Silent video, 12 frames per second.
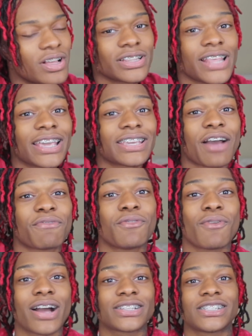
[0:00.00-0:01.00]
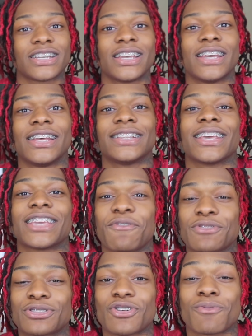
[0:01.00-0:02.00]
Thank y'all for watching. Thank y'all
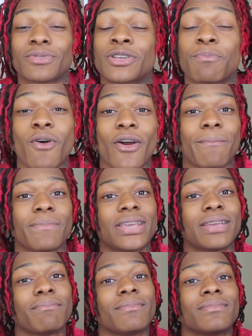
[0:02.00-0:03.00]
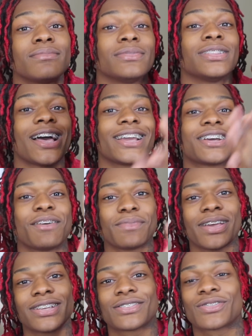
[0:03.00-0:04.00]
for so supporting me like,
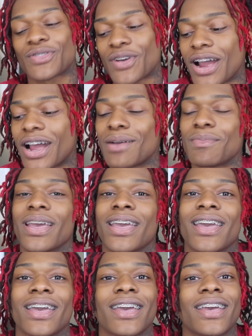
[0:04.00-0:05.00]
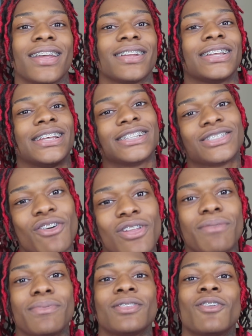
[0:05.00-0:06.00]
comment, and subscribe. And it's
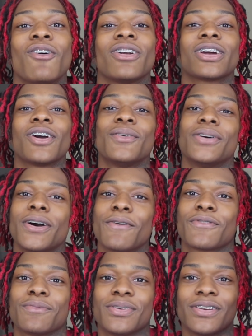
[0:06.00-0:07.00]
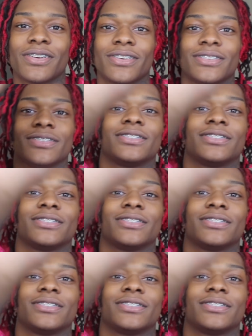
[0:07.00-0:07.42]
only going to go up from here.